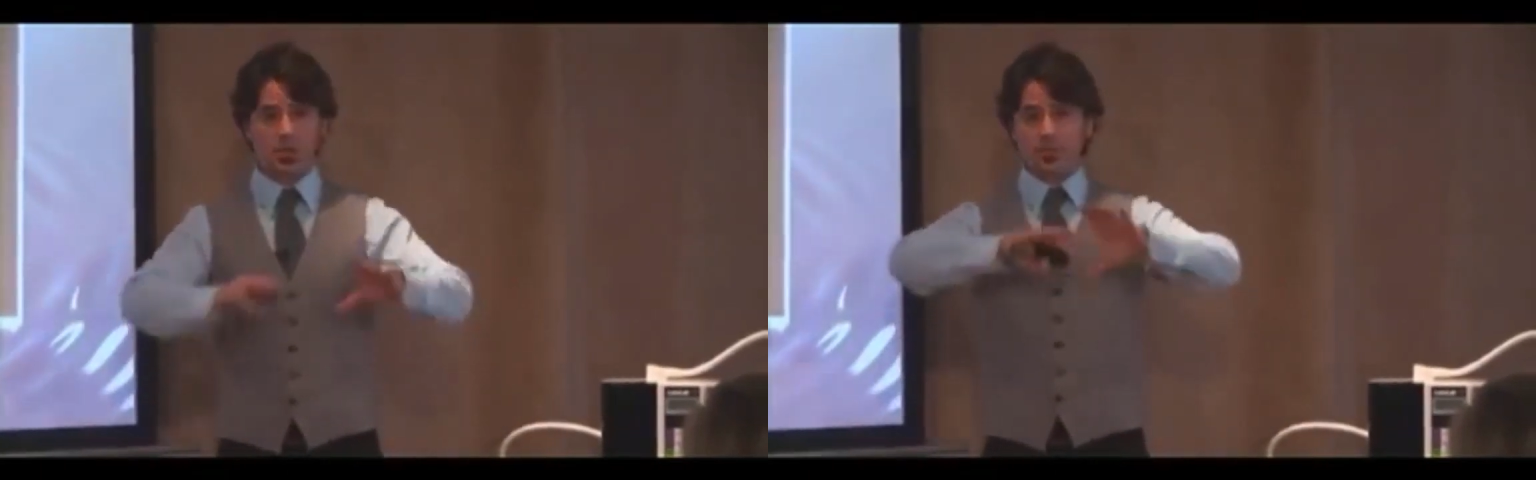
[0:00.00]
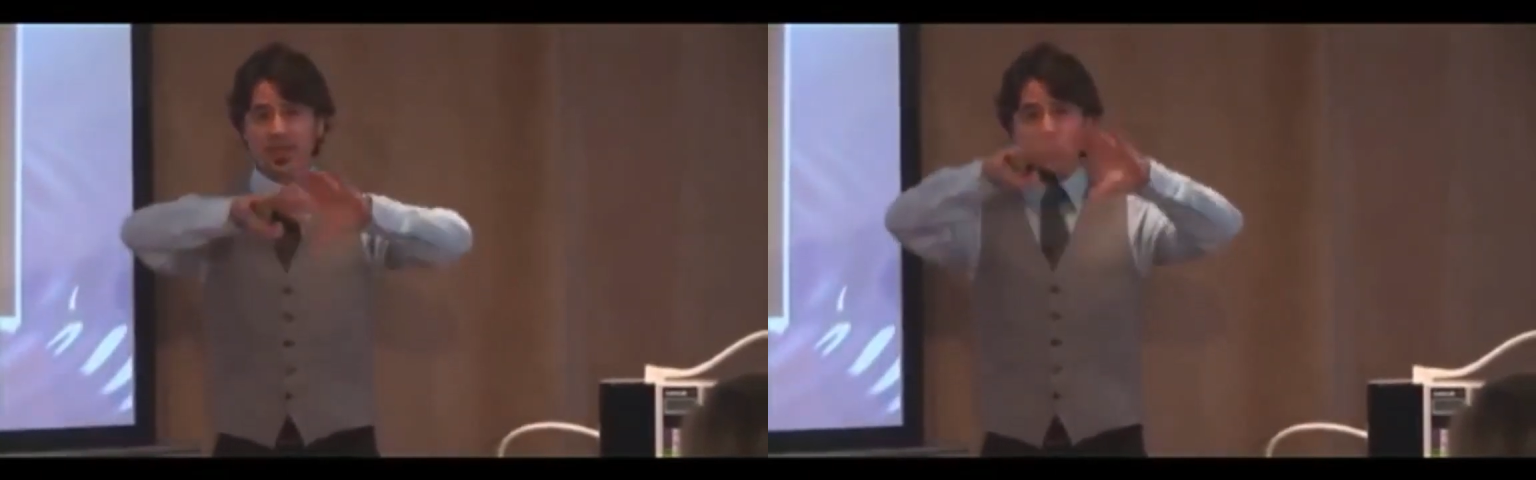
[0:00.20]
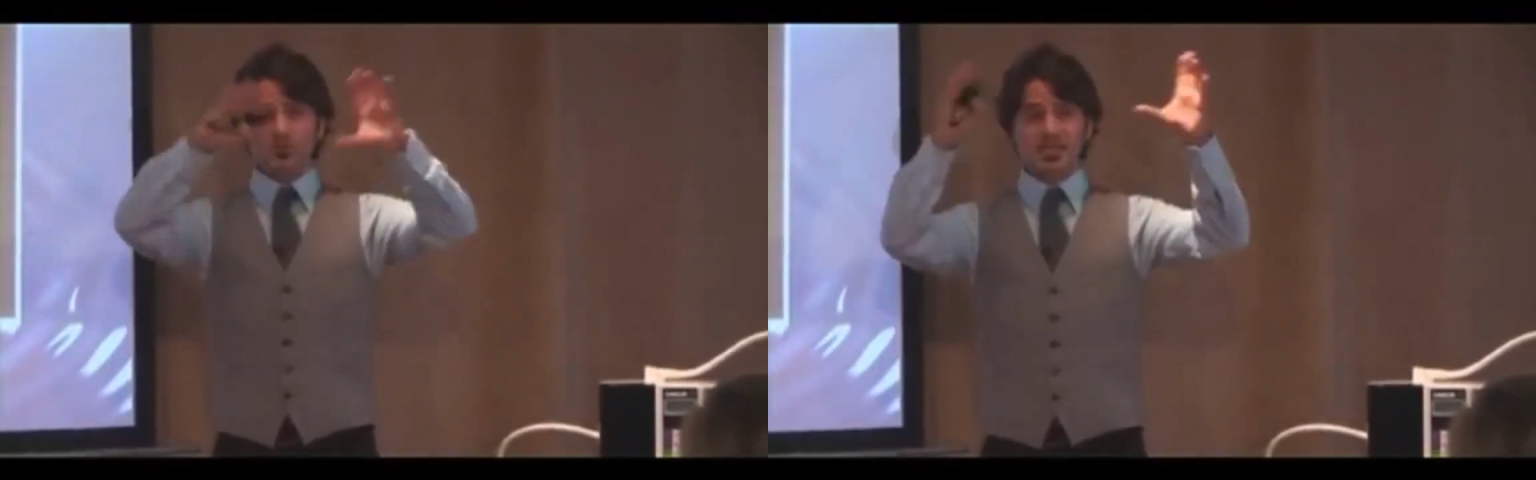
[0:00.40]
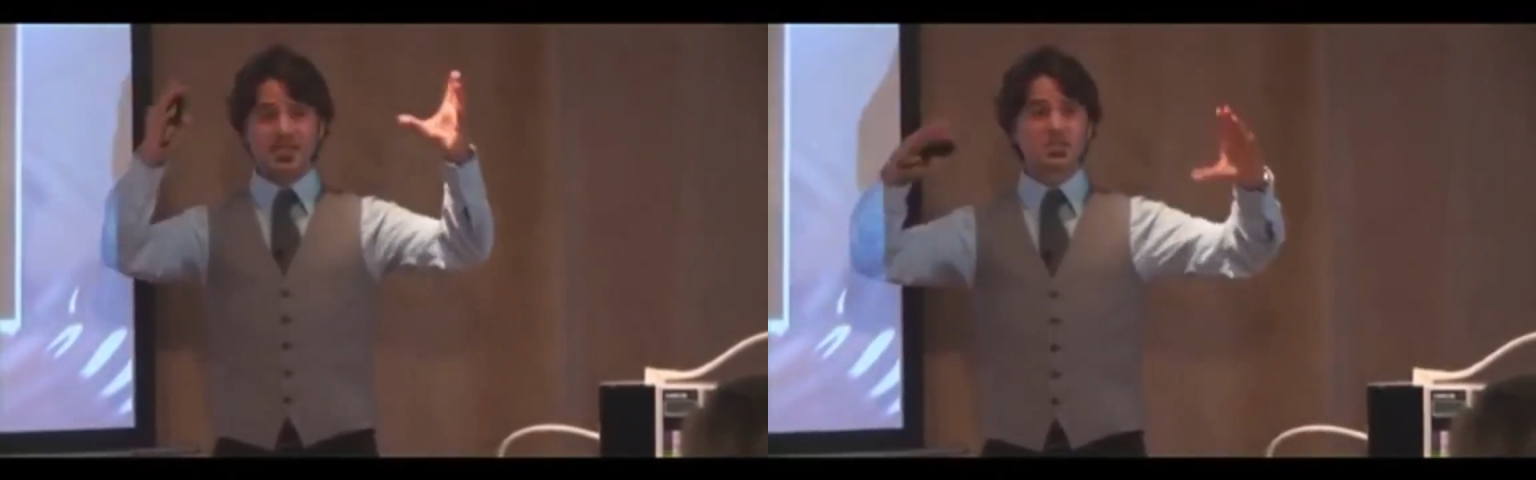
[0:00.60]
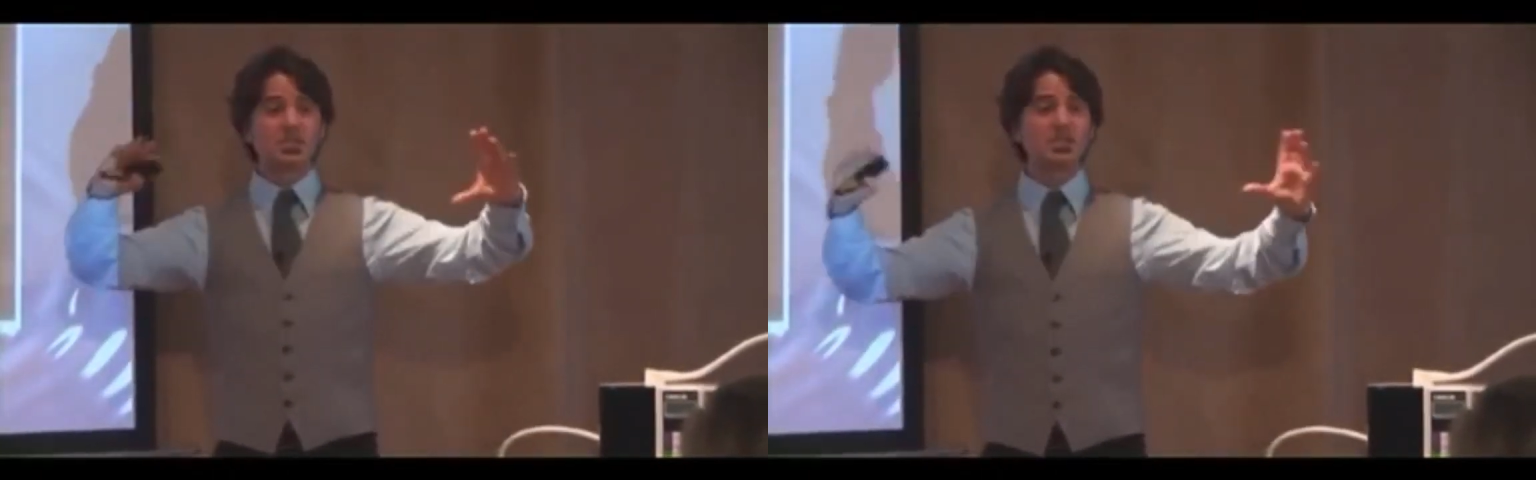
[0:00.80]
Her bowel was
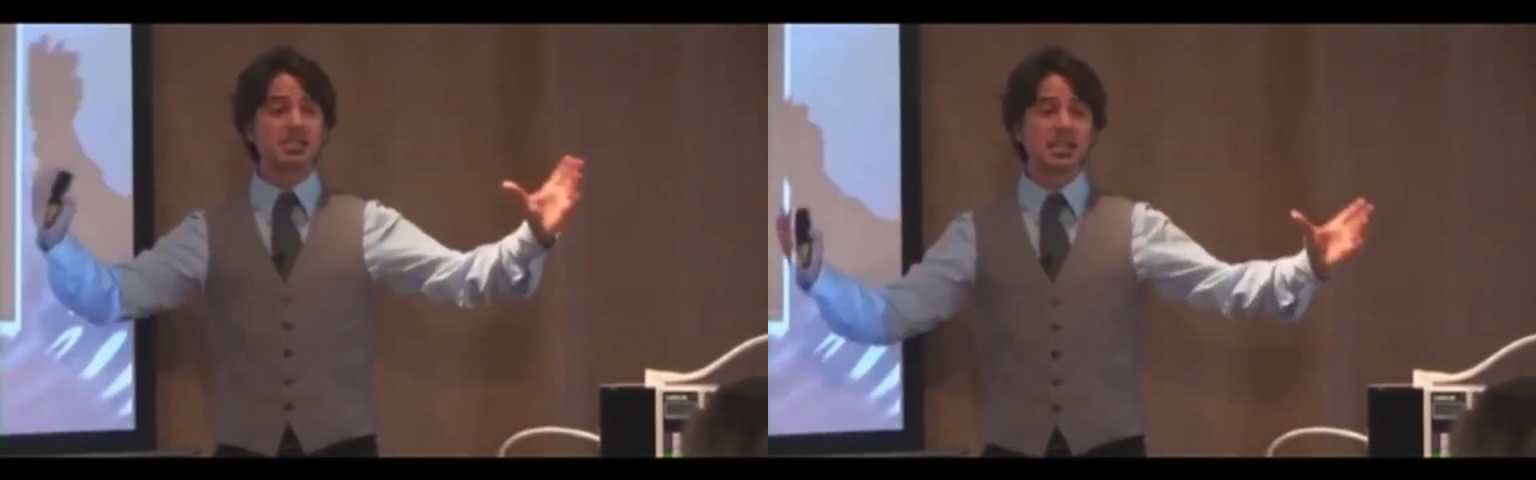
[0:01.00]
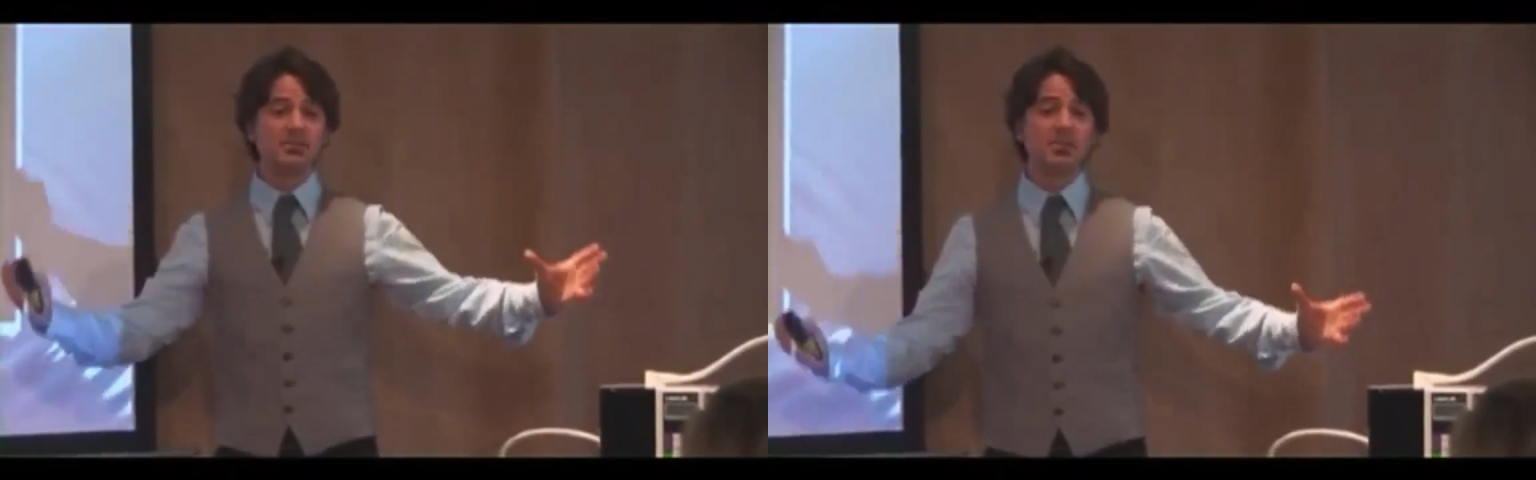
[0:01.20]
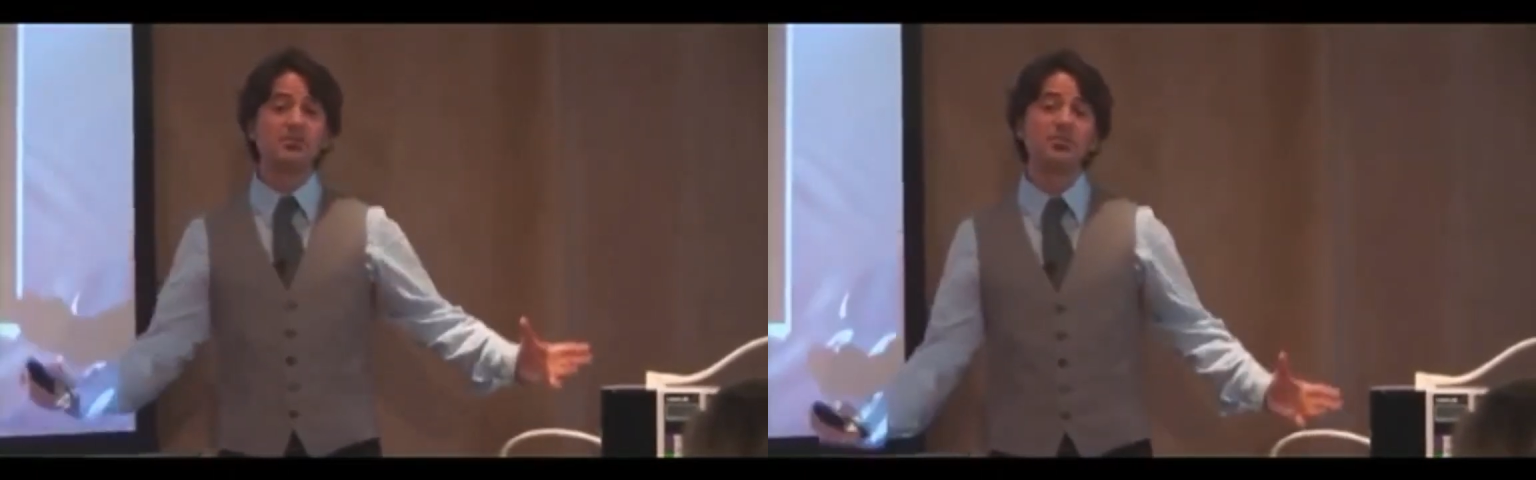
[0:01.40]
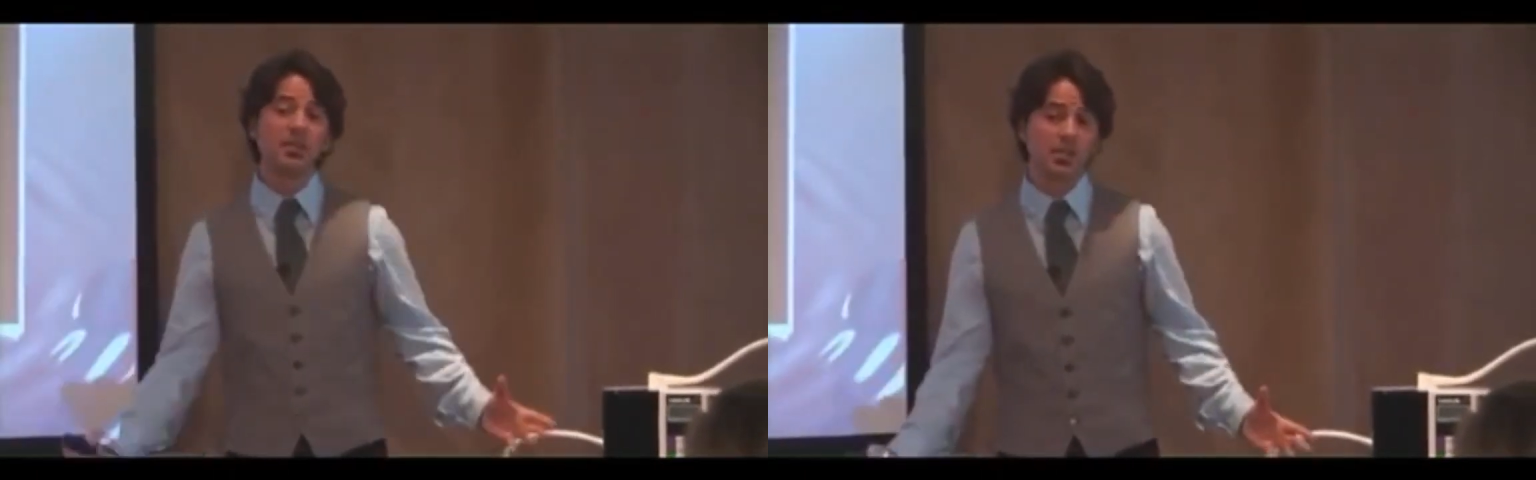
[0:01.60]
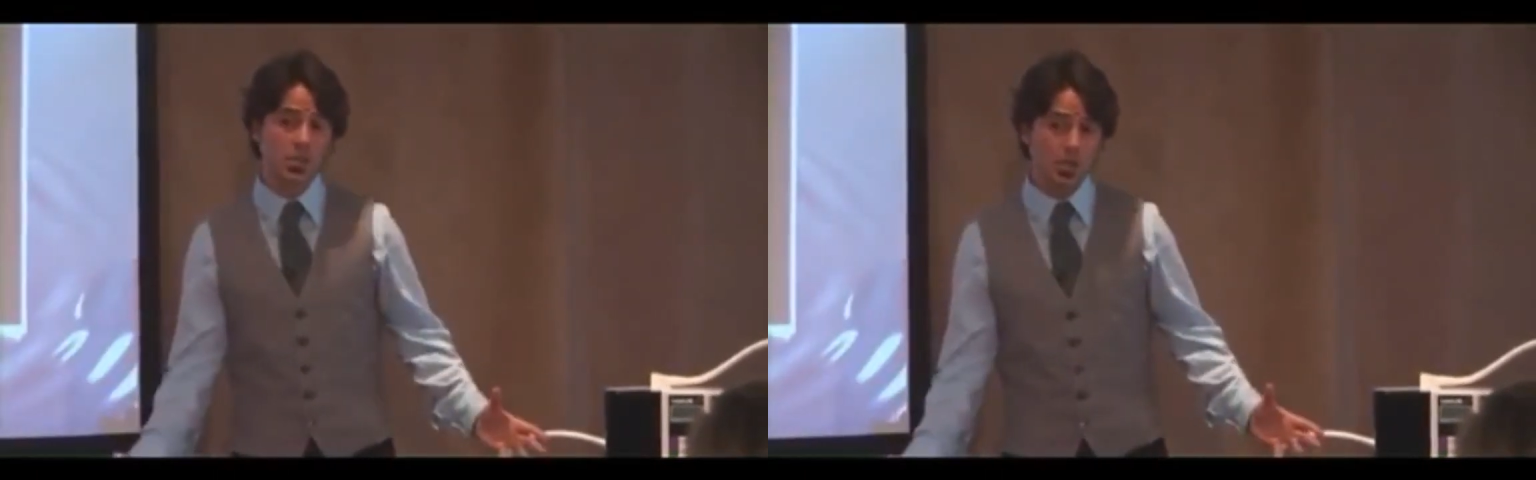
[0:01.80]
actually 7
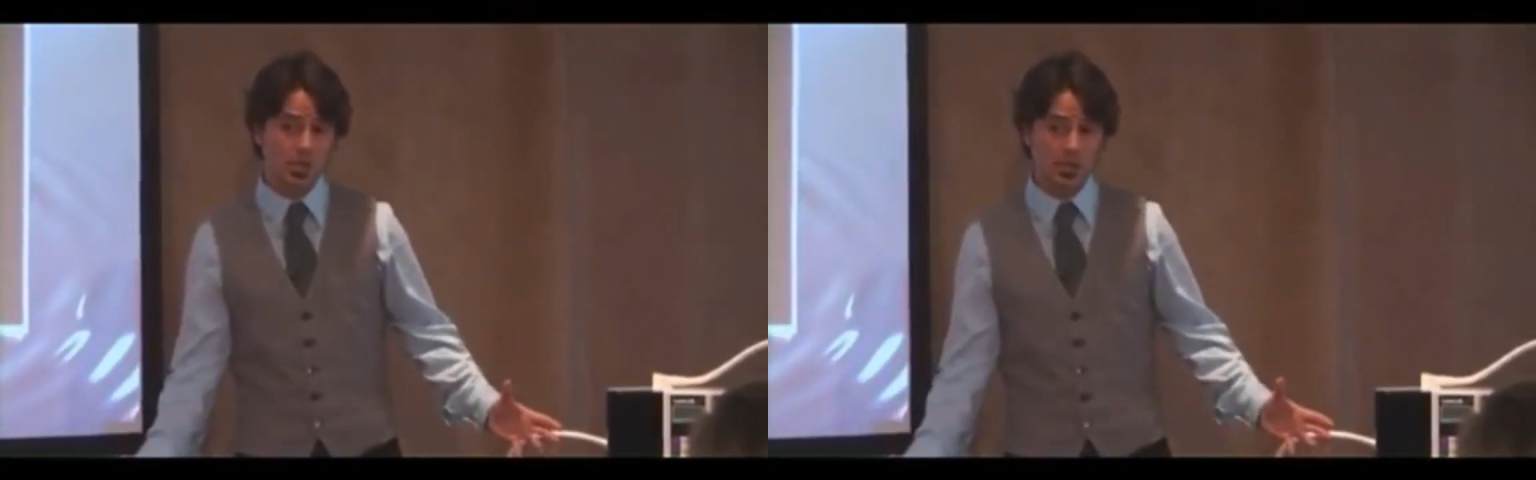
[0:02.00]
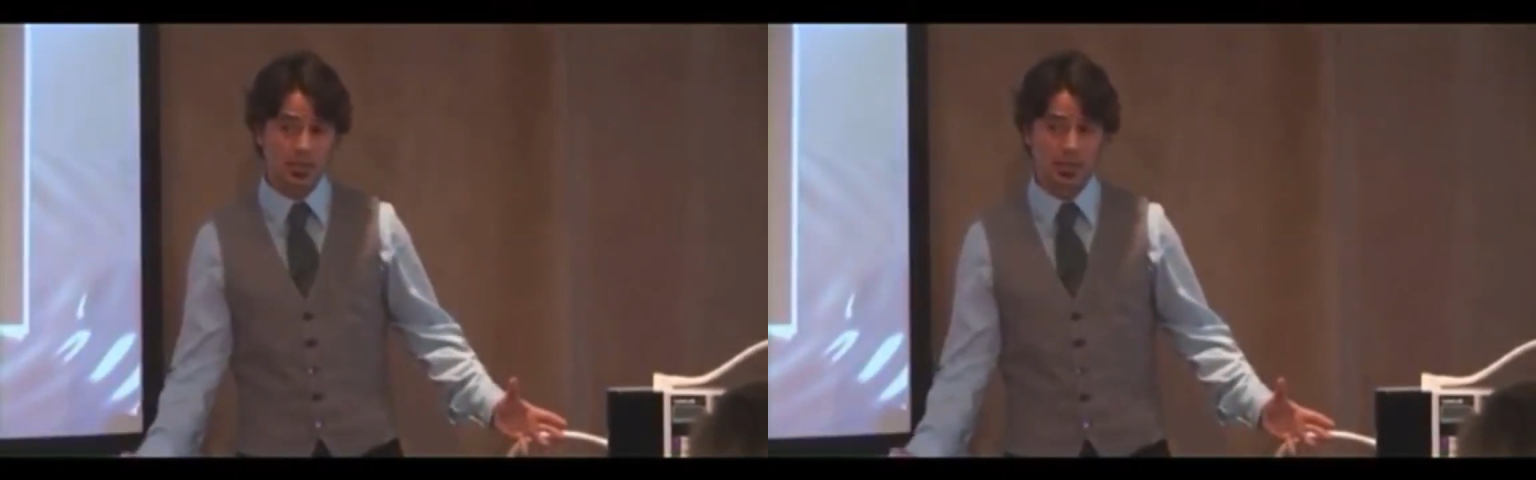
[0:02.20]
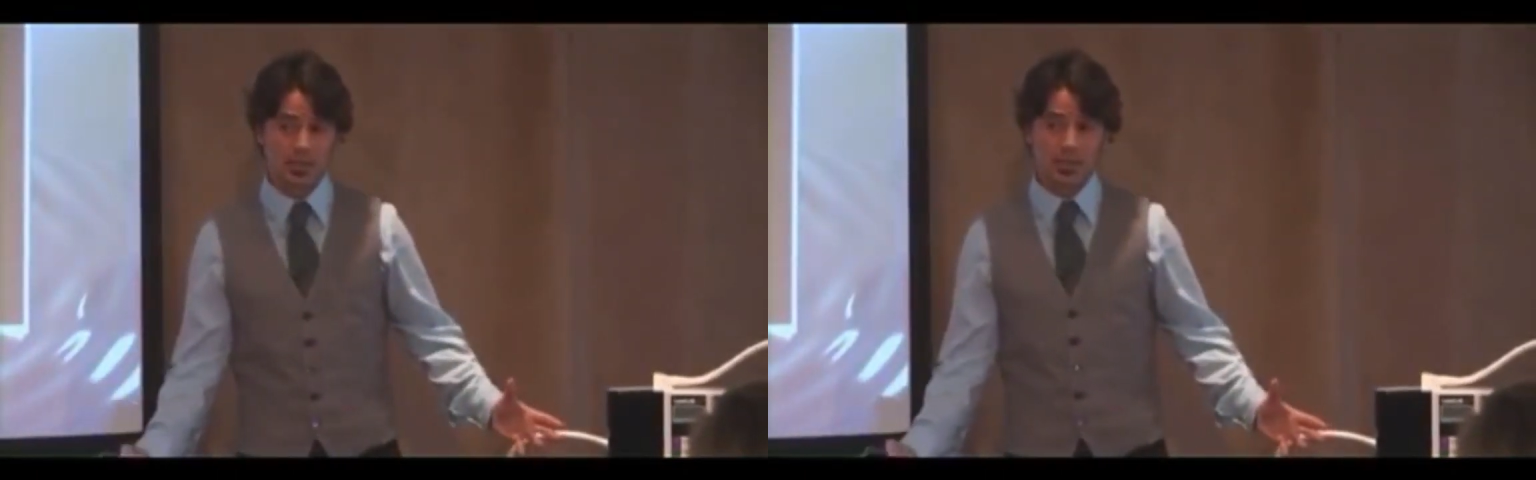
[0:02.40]
feet long.